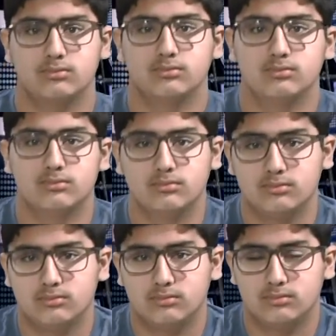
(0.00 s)

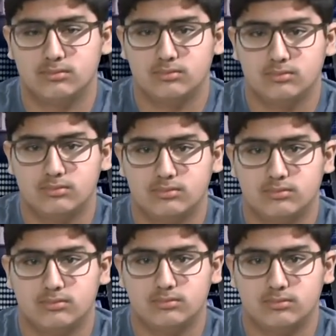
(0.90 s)

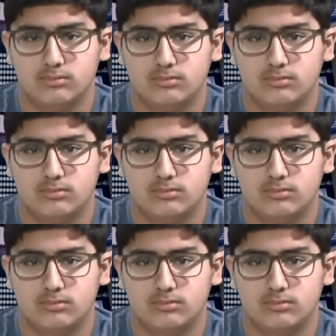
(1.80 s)
(not speaking)